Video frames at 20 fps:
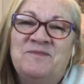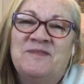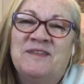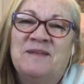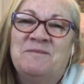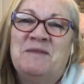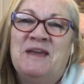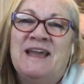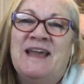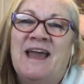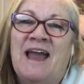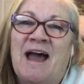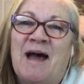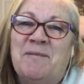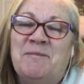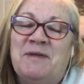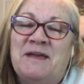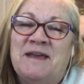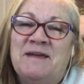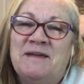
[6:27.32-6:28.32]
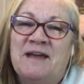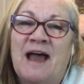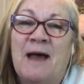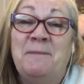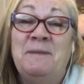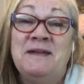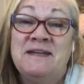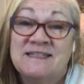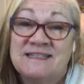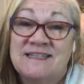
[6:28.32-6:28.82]
Being happy.
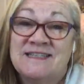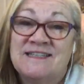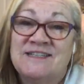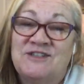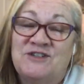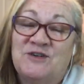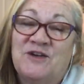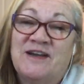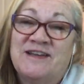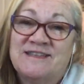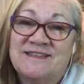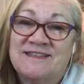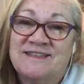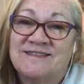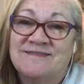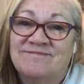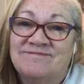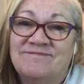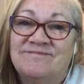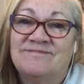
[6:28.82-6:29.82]
Happiness is a choice.